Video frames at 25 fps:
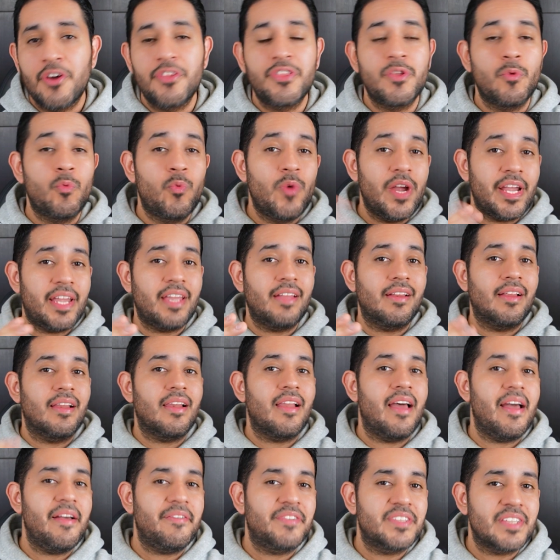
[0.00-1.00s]
On the regular
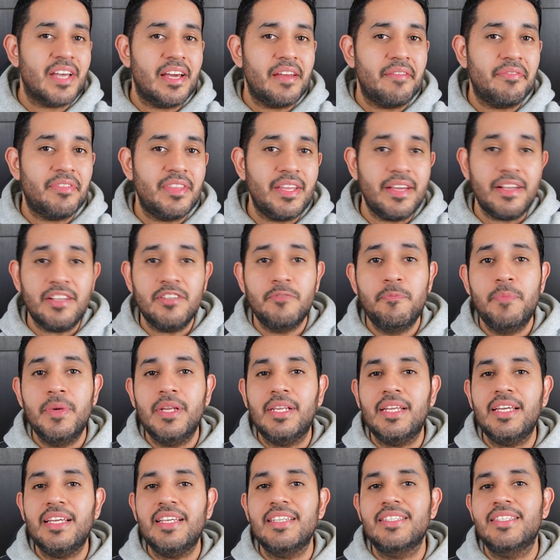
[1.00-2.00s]
life side of things,
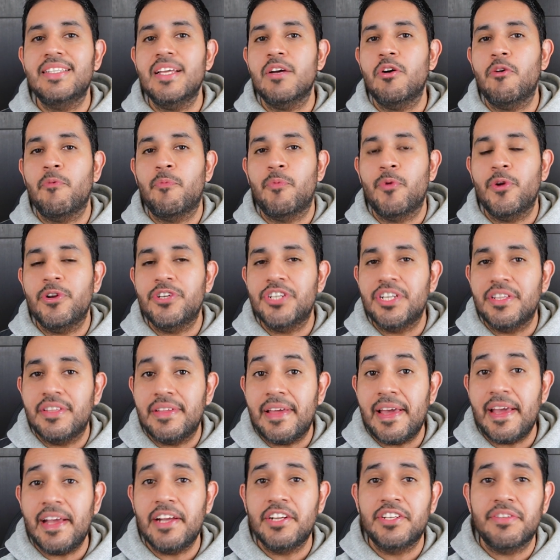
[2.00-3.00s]
Billy is now approaching
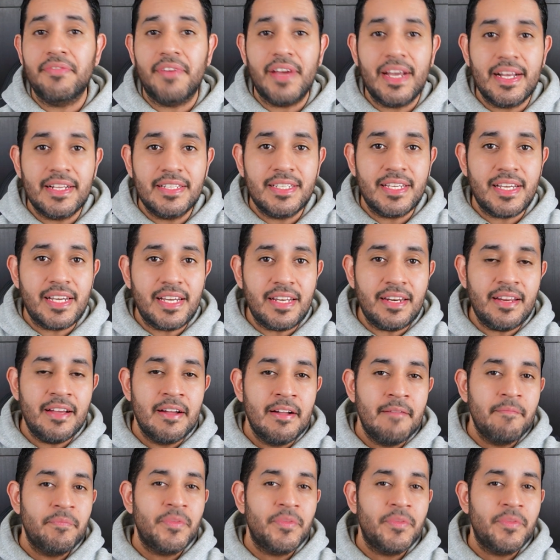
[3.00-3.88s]
the age of 18,